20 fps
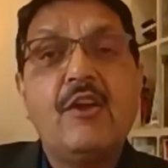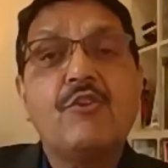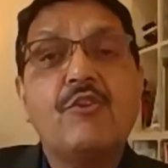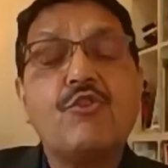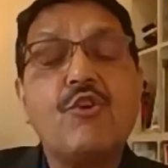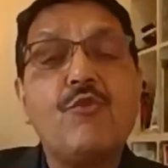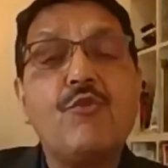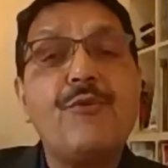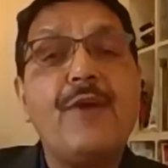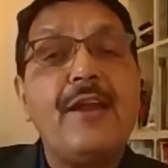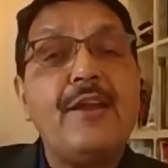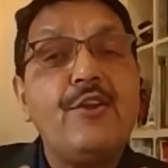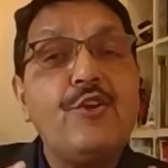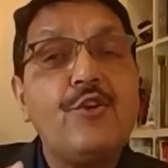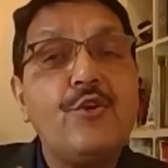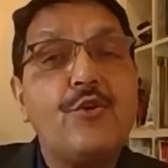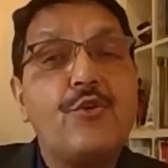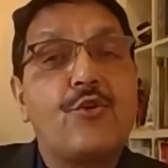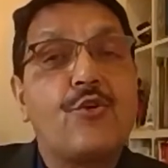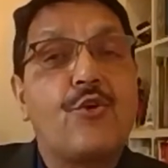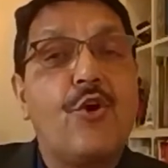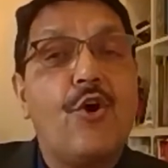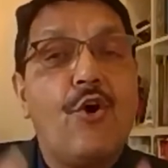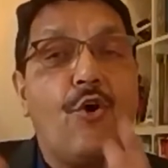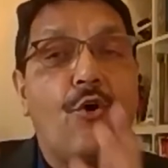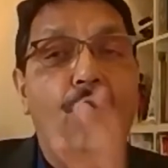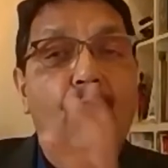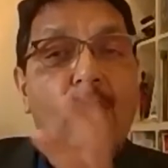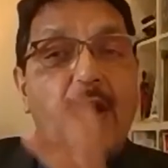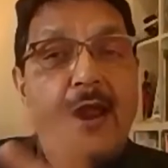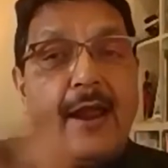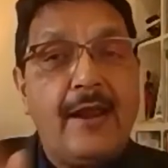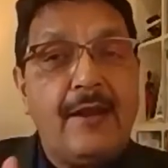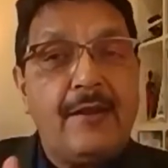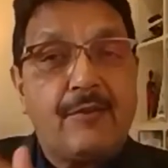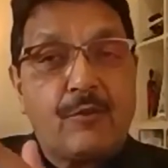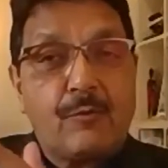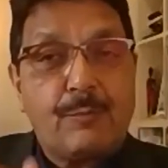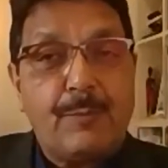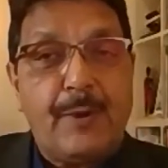So when you go
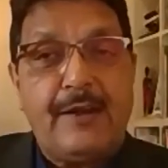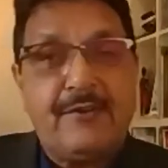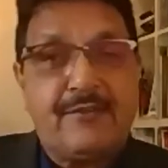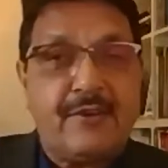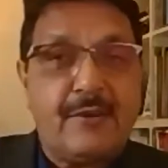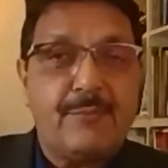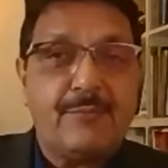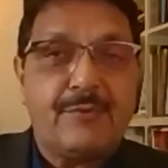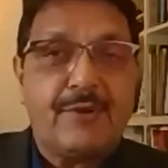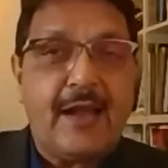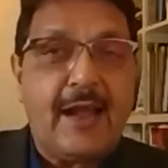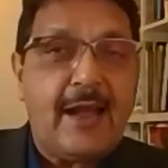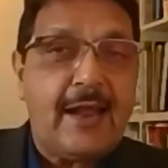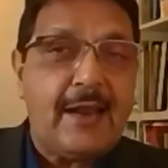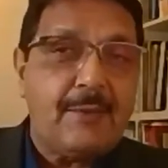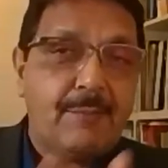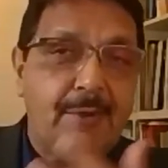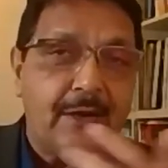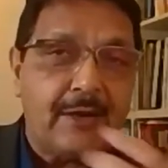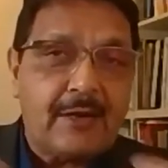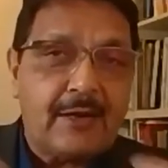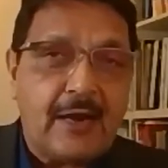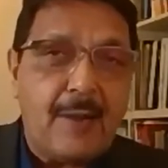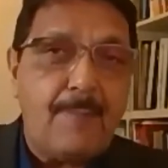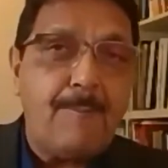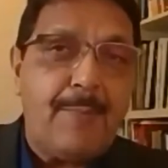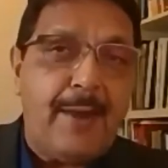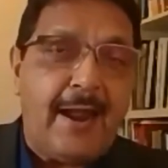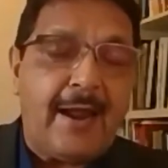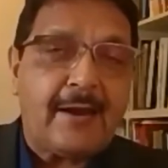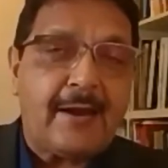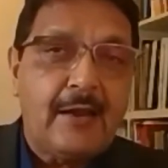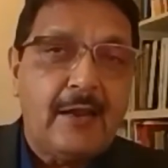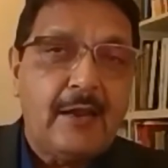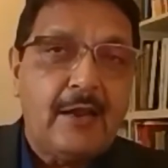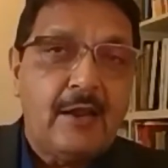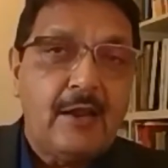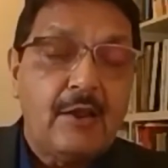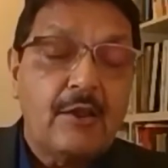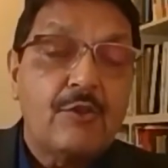and spend some time and come
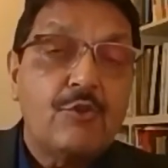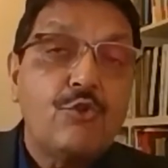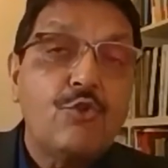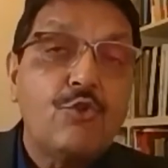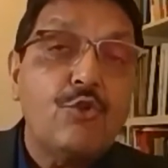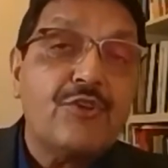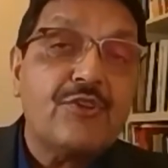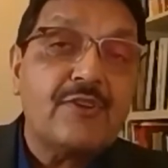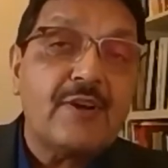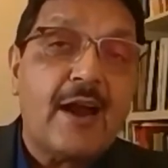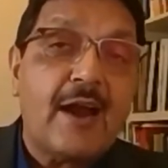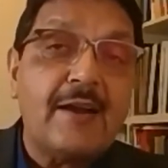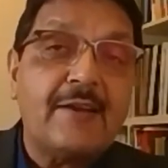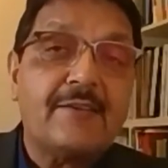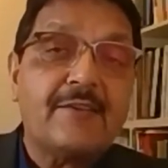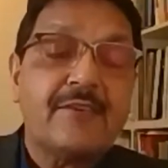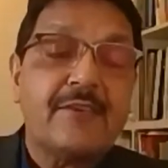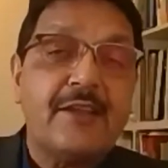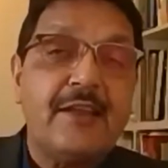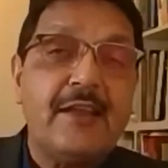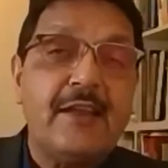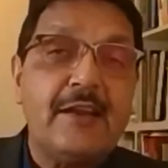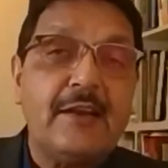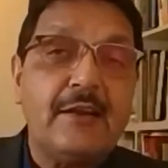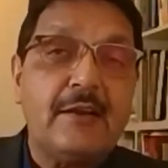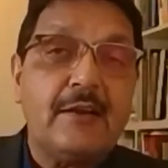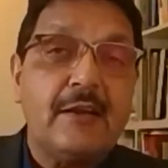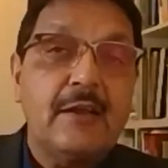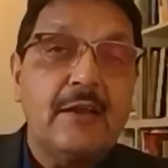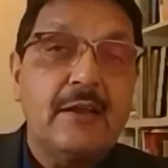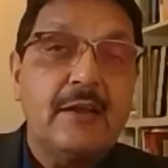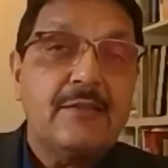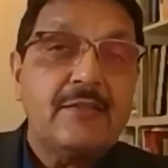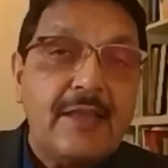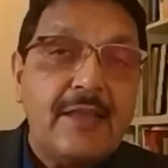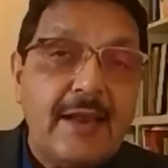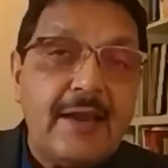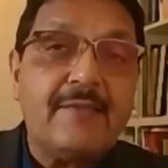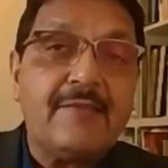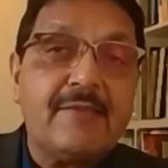back, you start seeing
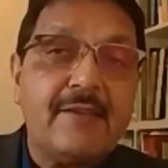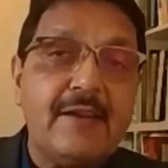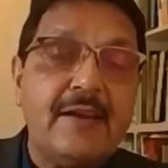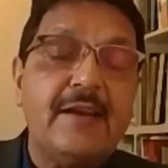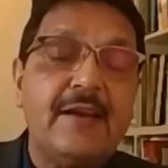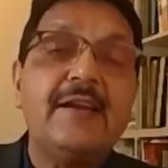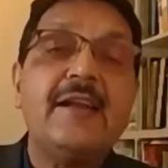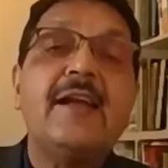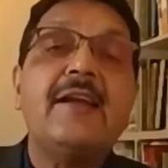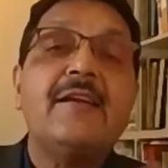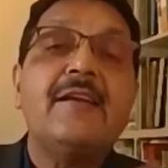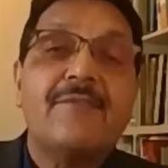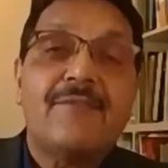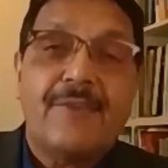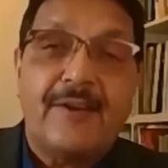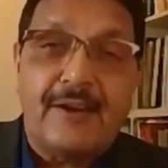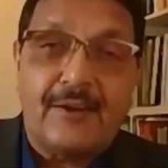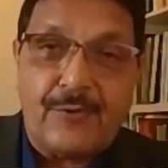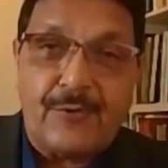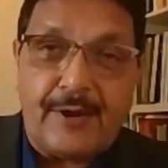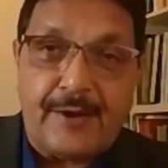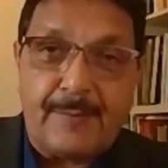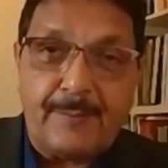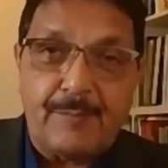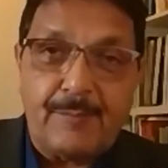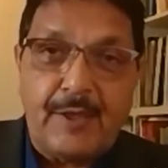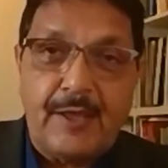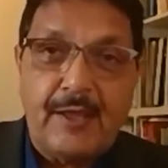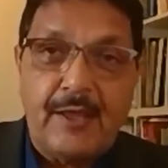things in India in different way.